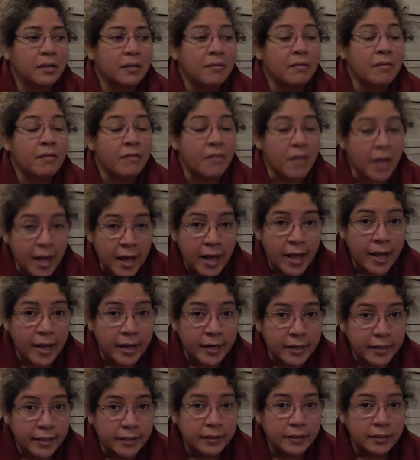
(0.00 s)
That
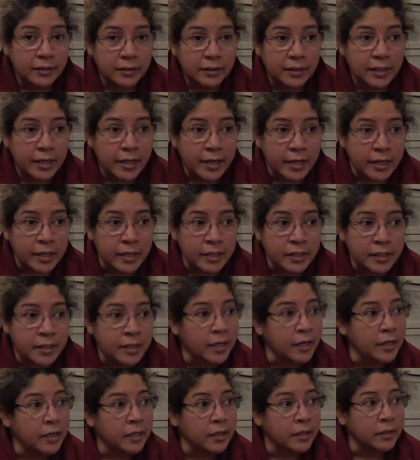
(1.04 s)
is
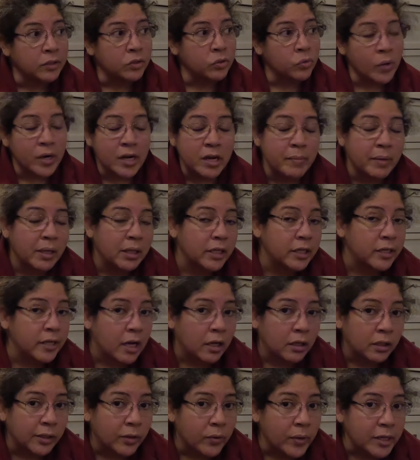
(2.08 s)
the $20
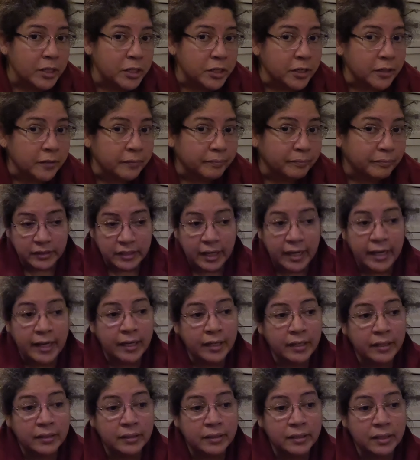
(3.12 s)
million question.
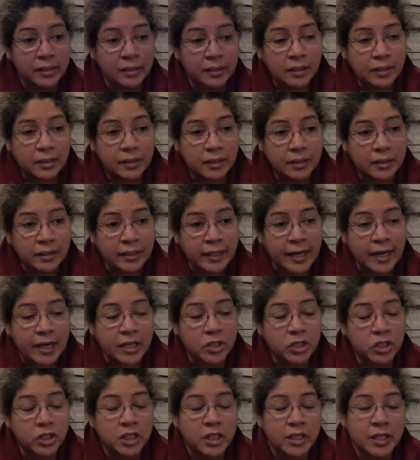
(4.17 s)
And the
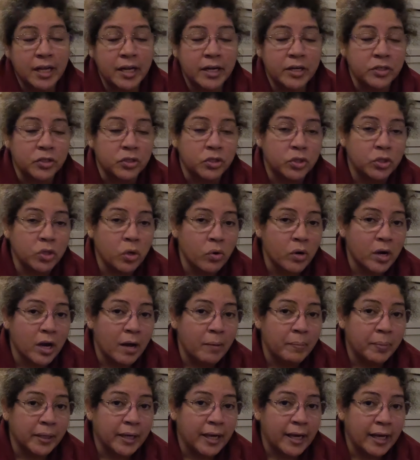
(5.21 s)
answer to that is so
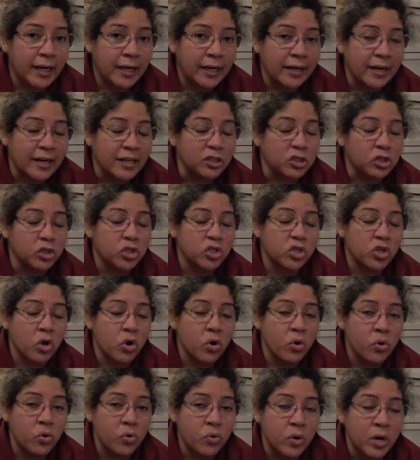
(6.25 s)
complicated and
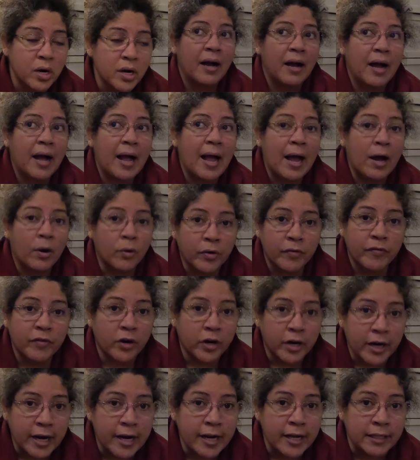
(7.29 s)
so out of our
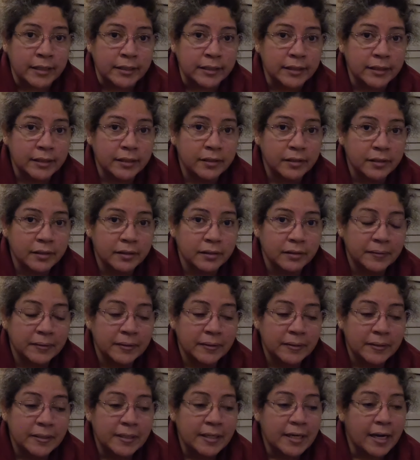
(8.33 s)
hands.
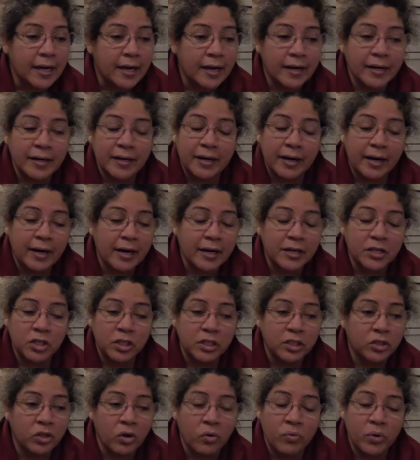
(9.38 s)
I actually
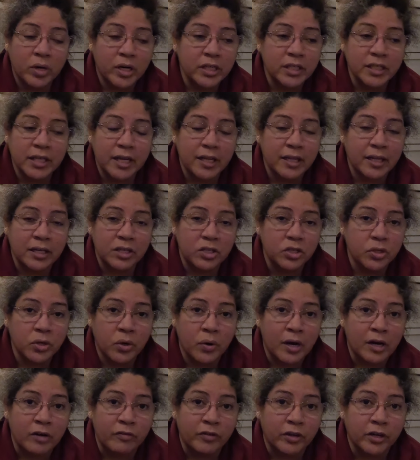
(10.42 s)
don't want to say that it's so
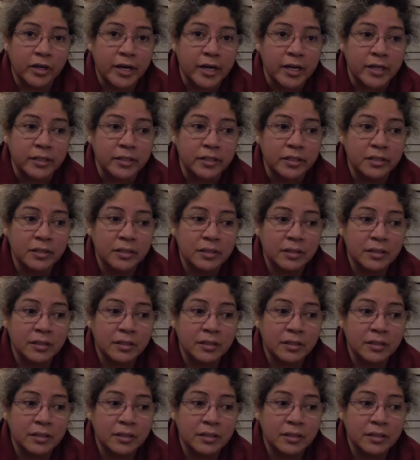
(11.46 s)
out of our hands.